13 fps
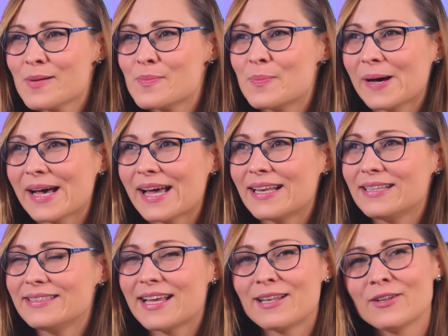
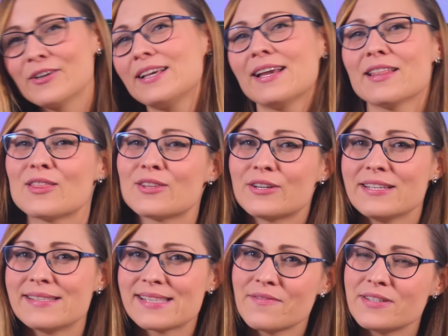but then looking at the
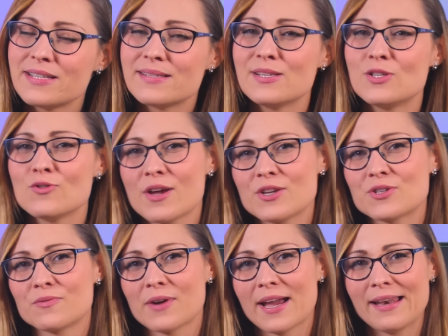thirty seventy
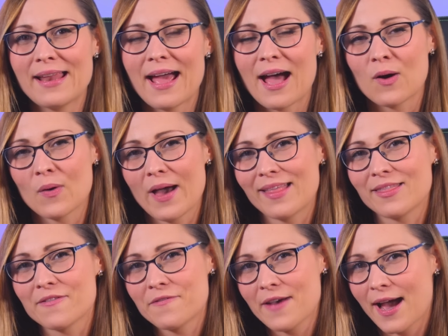situation right now
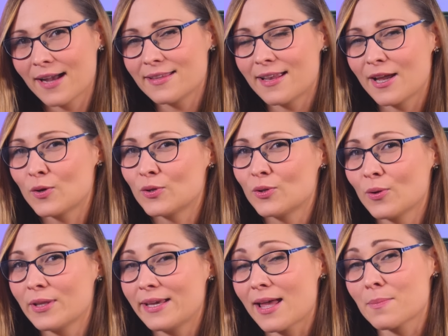and the fact that I could
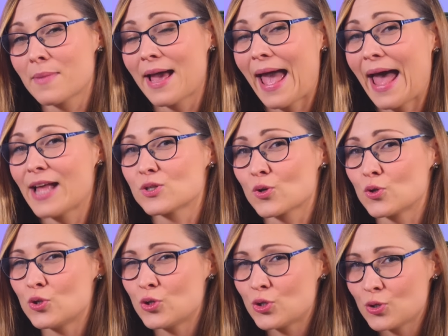only get my hands
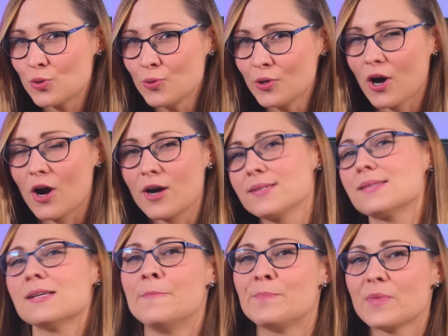on two cards